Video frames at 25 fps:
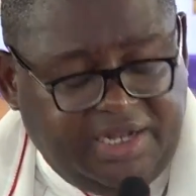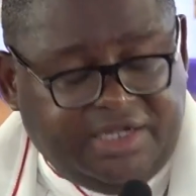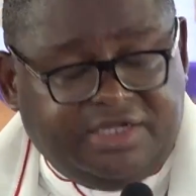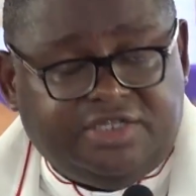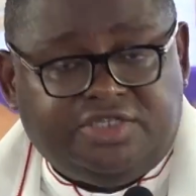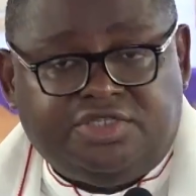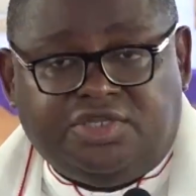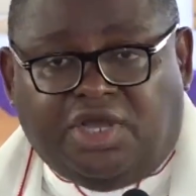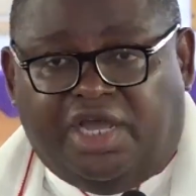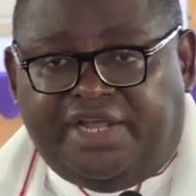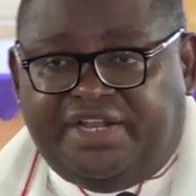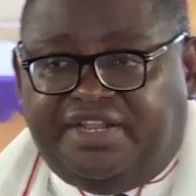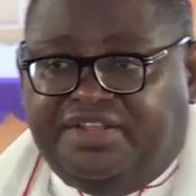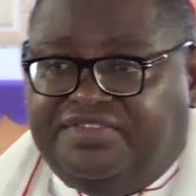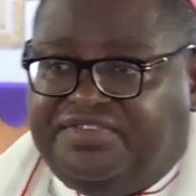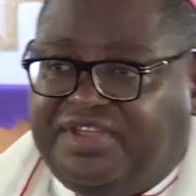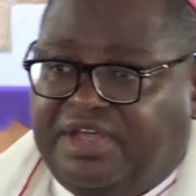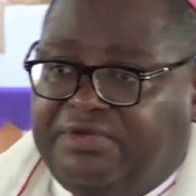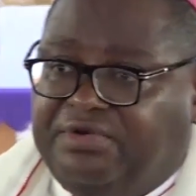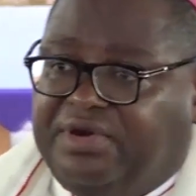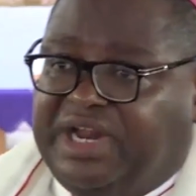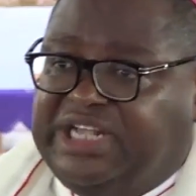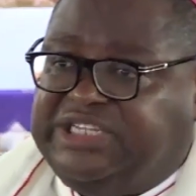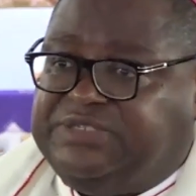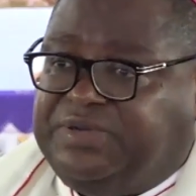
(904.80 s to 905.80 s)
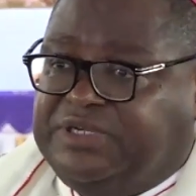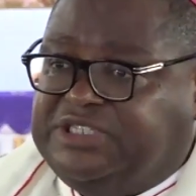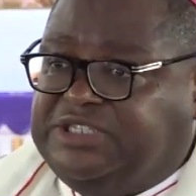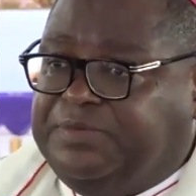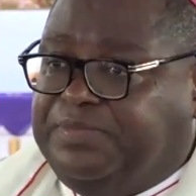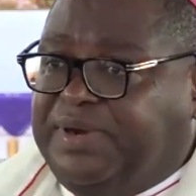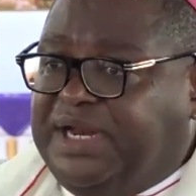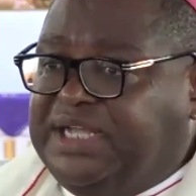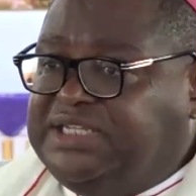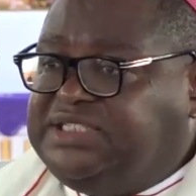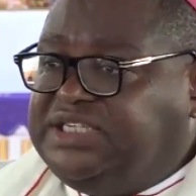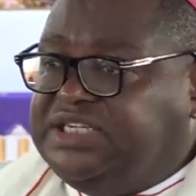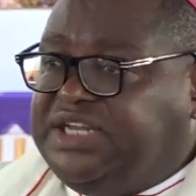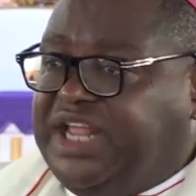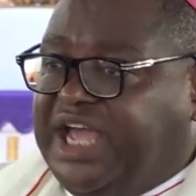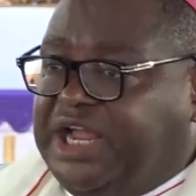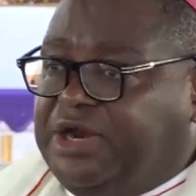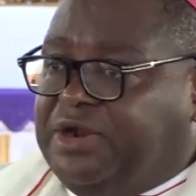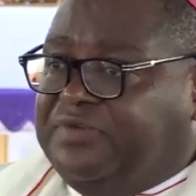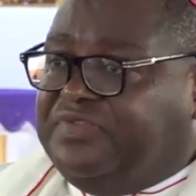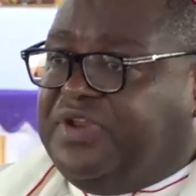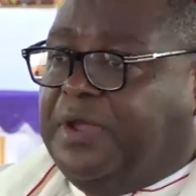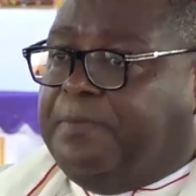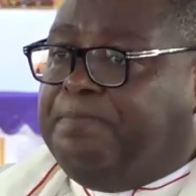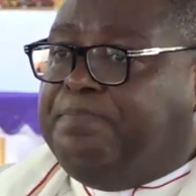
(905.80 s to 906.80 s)
So it is a responsibility then
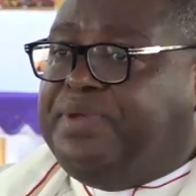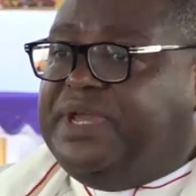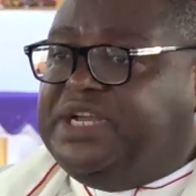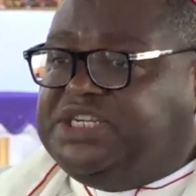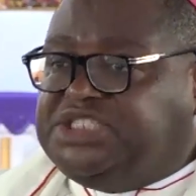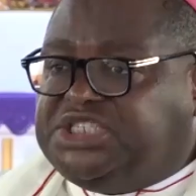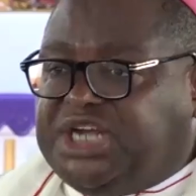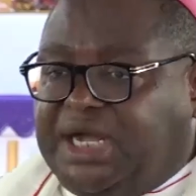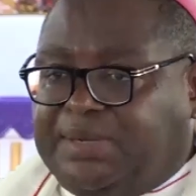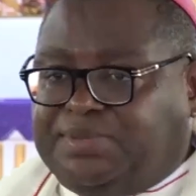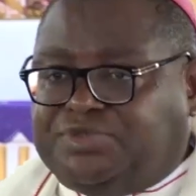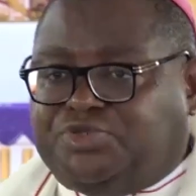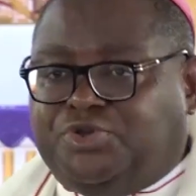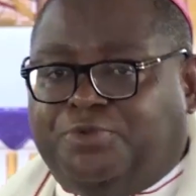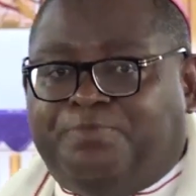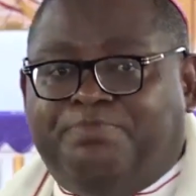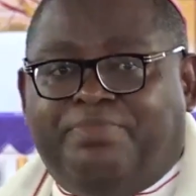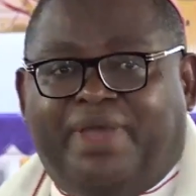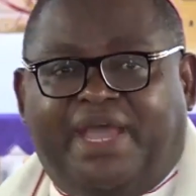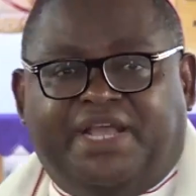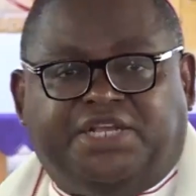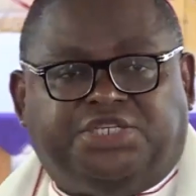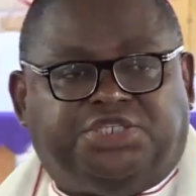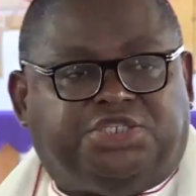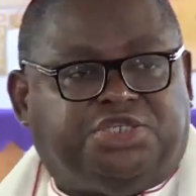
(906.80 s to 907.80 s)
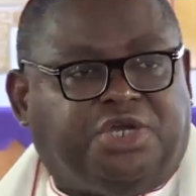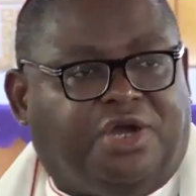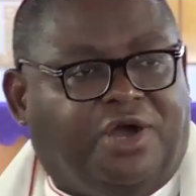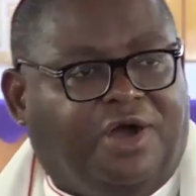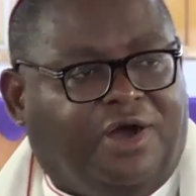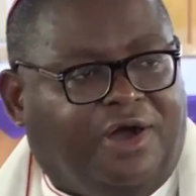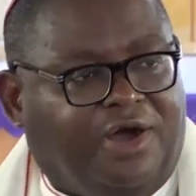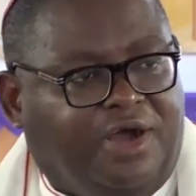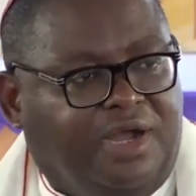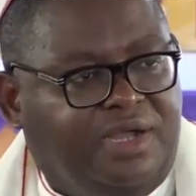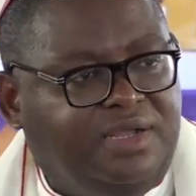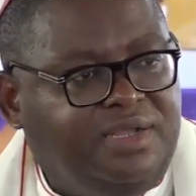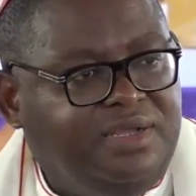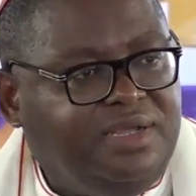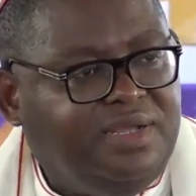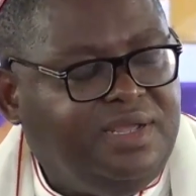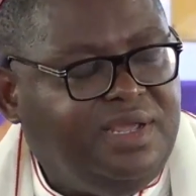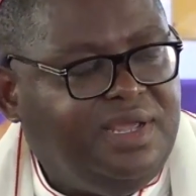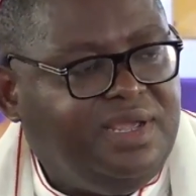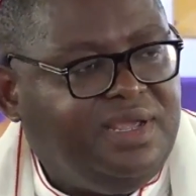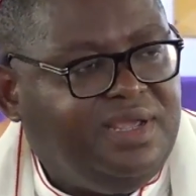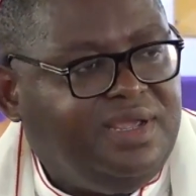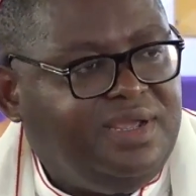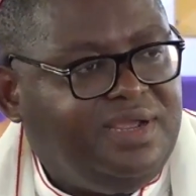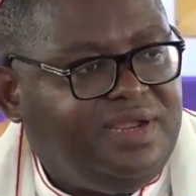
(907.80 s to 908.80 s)
of the bishops to make sure
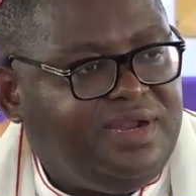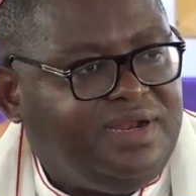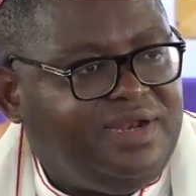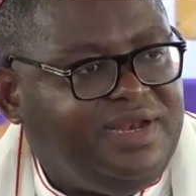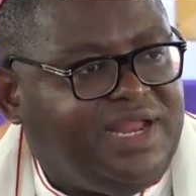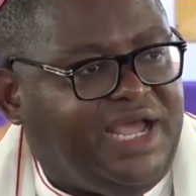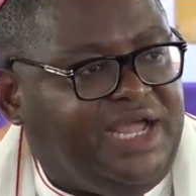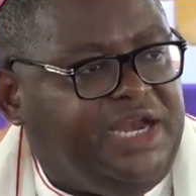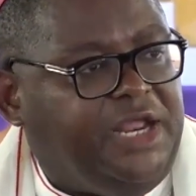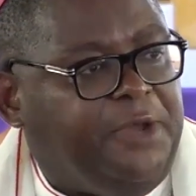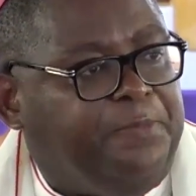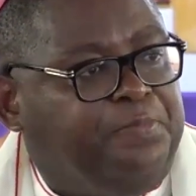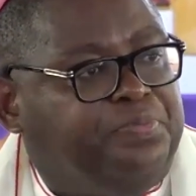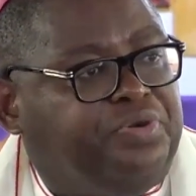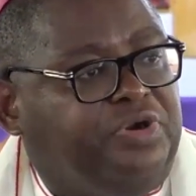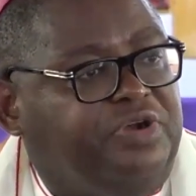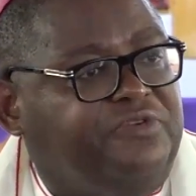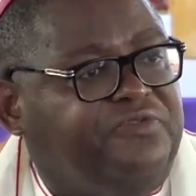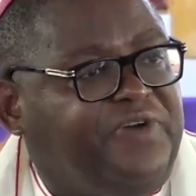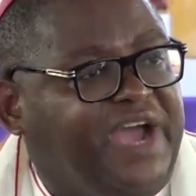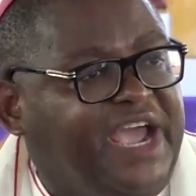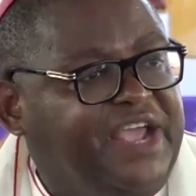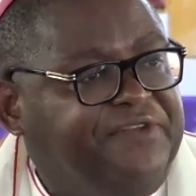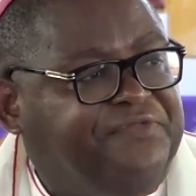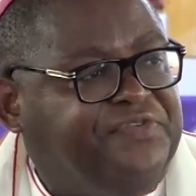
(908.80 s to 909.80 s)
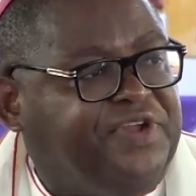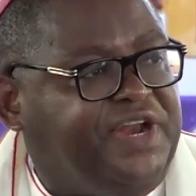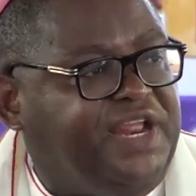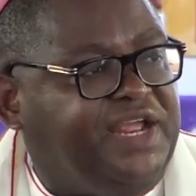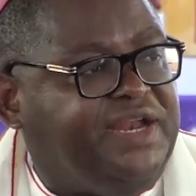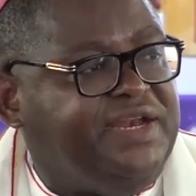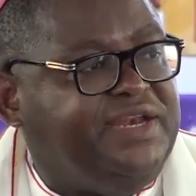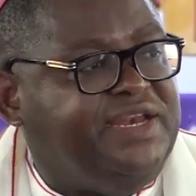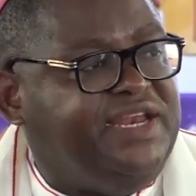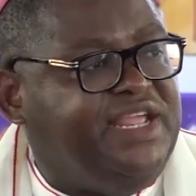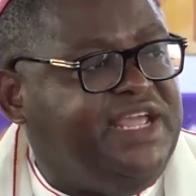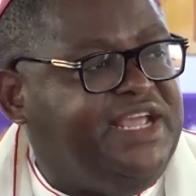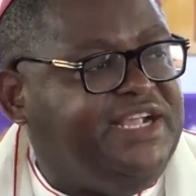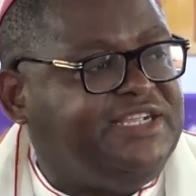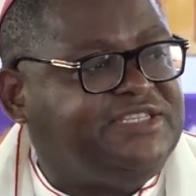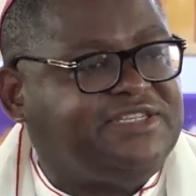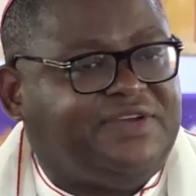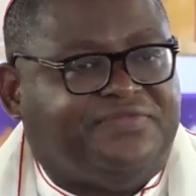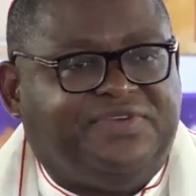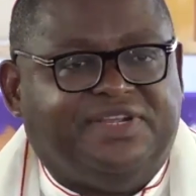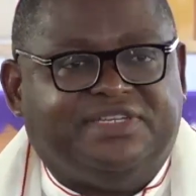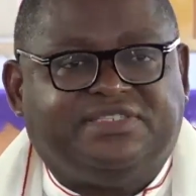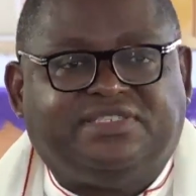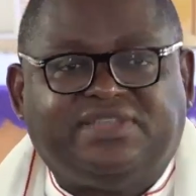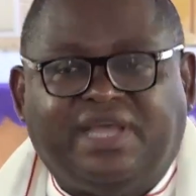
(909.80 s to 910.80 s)
that they provide for the needs
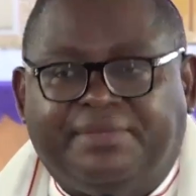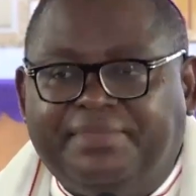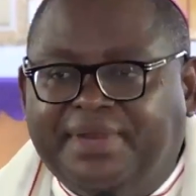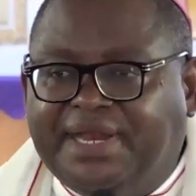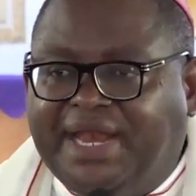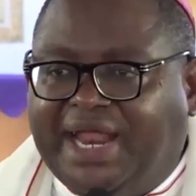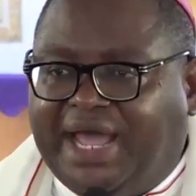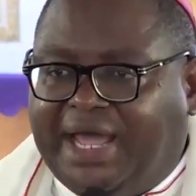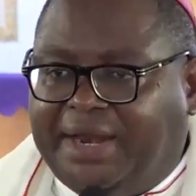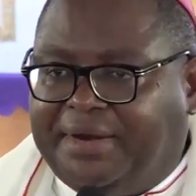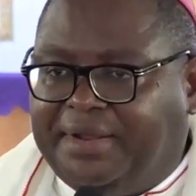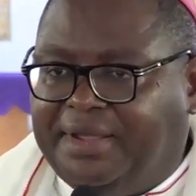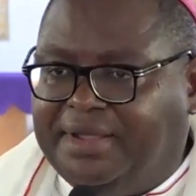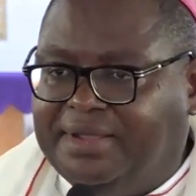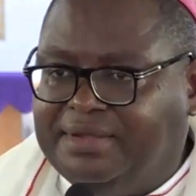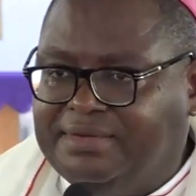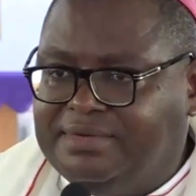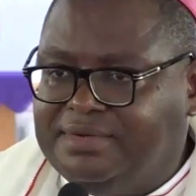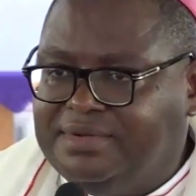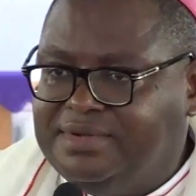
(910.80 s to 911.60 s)
of the seminary.